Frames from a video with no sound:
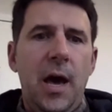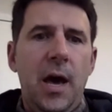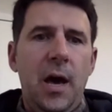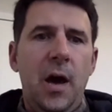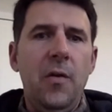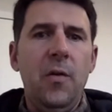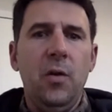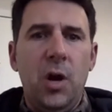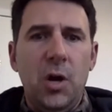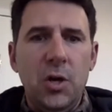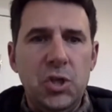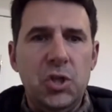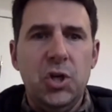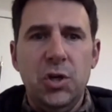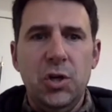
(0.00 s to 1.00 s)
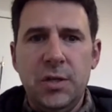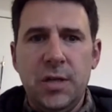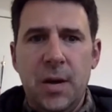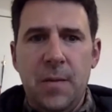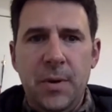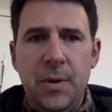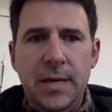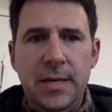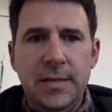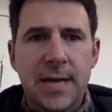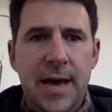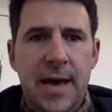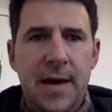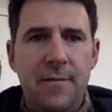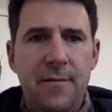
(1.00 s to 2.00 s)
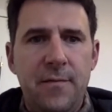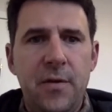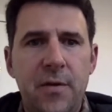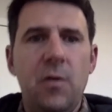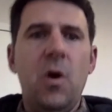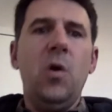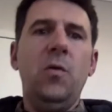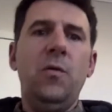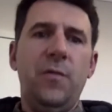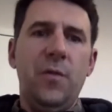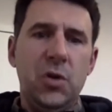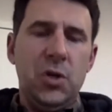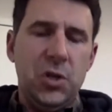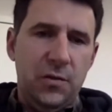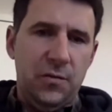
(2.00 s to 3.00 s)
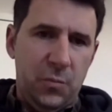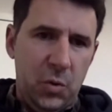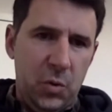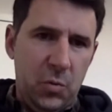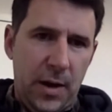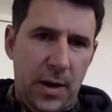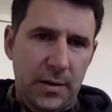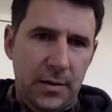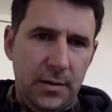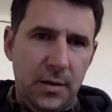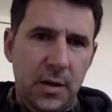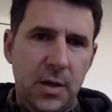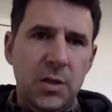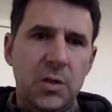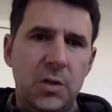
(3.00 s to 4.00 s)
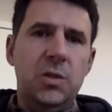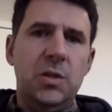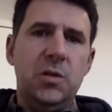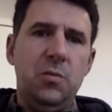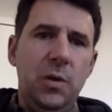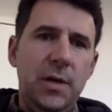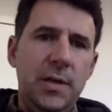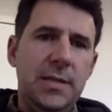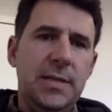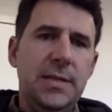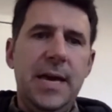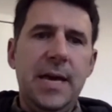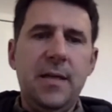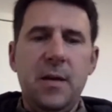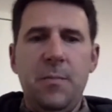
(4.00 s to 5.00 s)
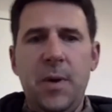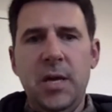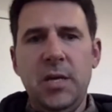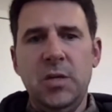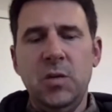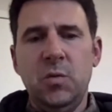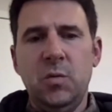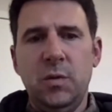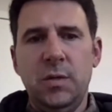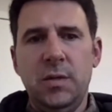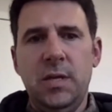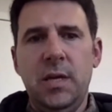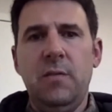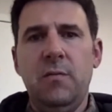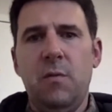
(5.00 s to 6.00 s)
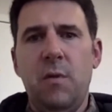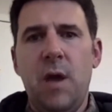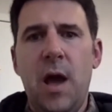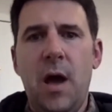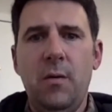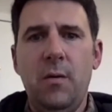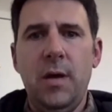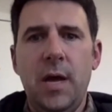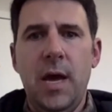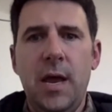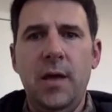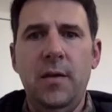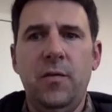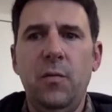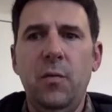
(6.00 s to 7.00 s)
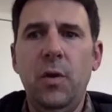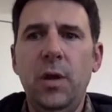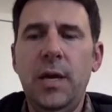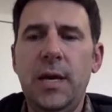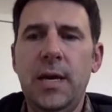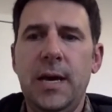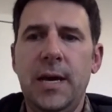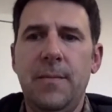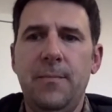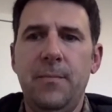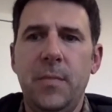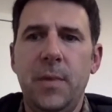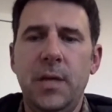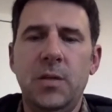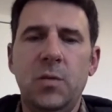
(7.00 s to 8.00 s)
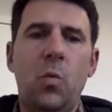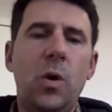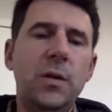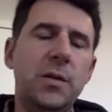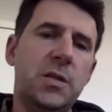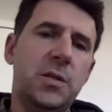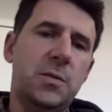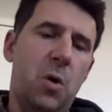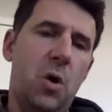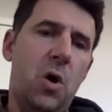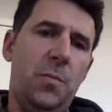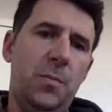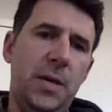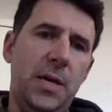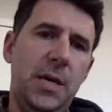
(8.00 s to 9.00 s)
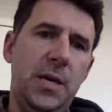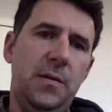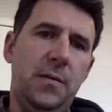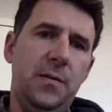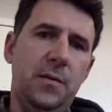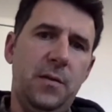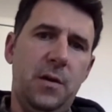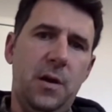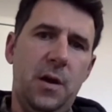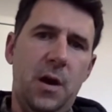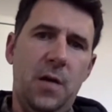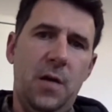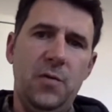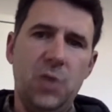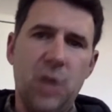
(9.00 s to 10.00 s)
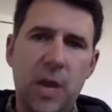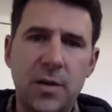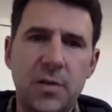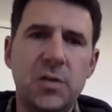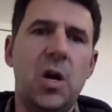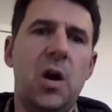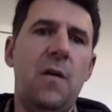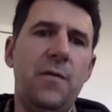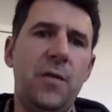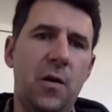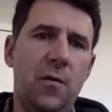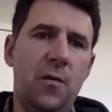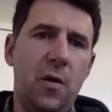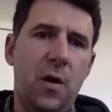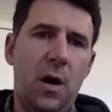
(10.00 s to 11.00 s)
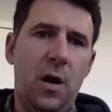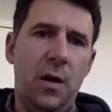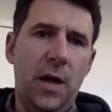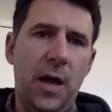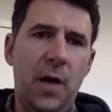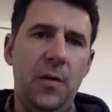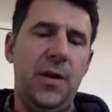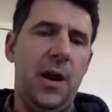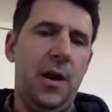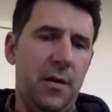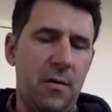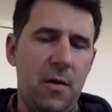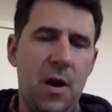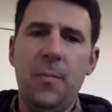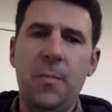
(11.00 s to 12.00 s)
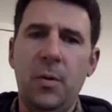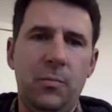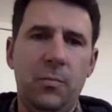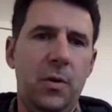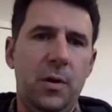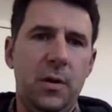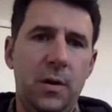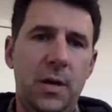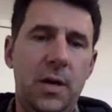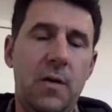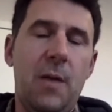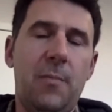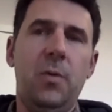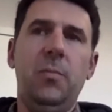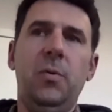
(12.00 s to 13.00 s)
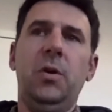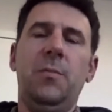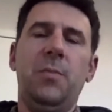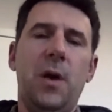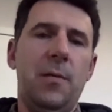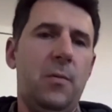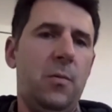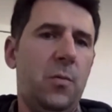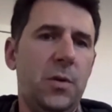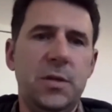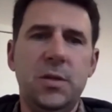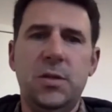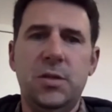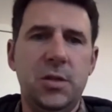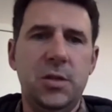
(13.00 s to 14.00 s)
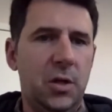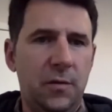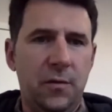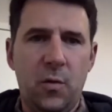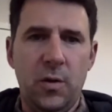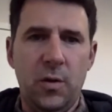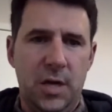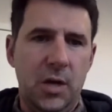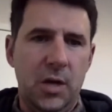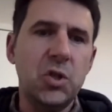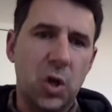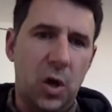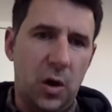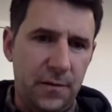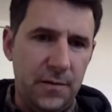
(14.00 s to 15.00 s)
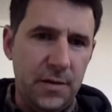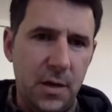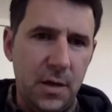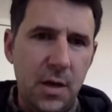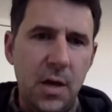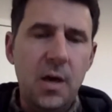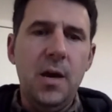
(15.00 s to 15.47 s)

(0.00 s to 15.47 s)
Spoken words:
Other large insurance companies have their own version of BlueButton. So it's just really this thing that patients will see throughout, and it's really it's one small piece of trying to solve the overall healthcare interoperability problem, which is still, of course, unsolved.